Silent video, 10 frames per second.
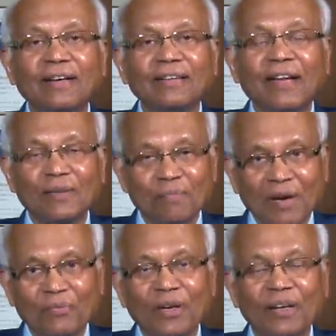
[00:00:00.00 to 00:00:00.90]
that
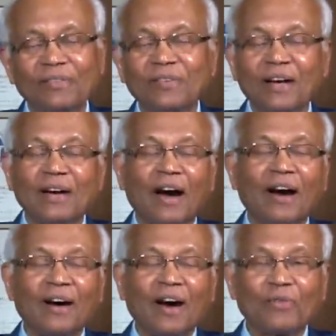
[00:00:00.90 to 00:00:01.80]
my friend
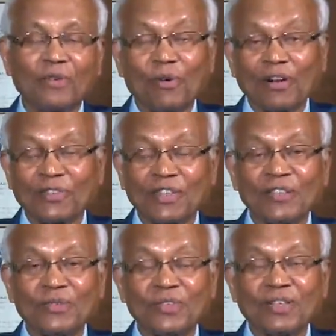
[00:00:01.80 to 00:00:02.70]
Arvind
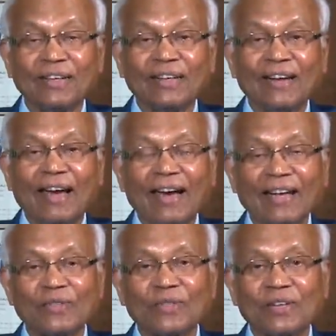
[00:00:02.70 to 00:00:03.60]
Watkins
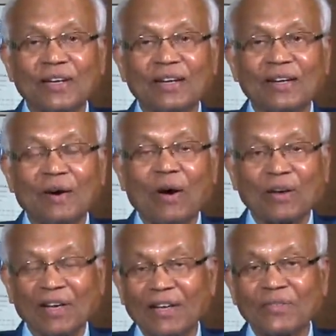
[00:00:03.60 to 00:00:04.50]
has
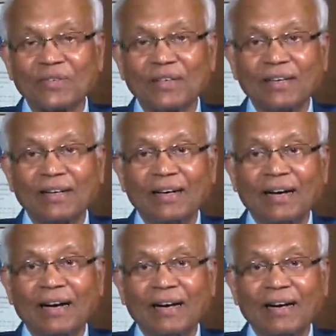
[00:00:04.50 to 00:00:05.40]
organized.
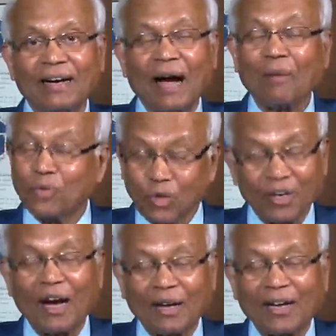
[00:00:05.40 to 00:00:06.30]
I'm
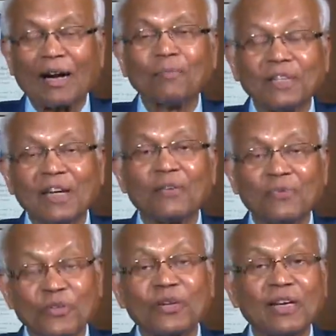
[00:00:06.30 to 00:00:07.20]
sorry I can't be there
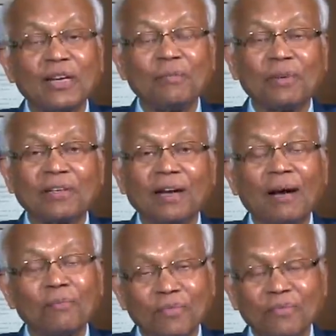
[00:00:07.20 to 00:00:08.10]
physically, but
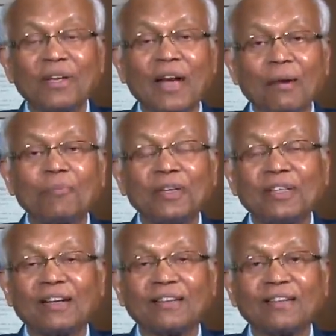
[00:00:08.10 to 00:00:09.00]
I'm very happy
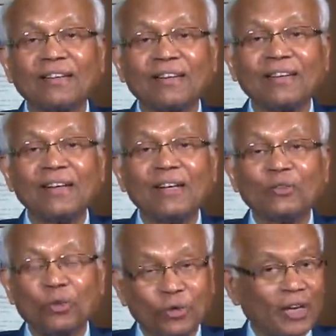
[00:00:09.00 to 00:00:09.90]
that
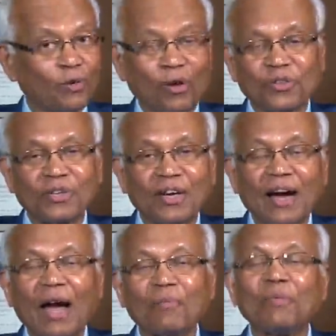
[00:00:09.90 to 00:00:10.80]
through technology
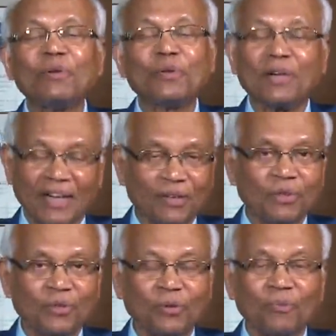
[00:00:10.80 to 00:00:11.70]
I'm able to connect
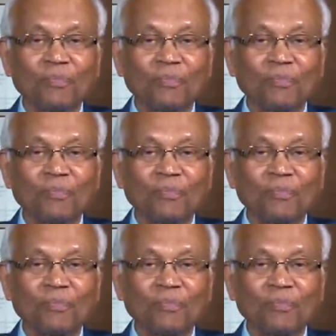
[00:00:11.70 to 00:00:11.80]
with you.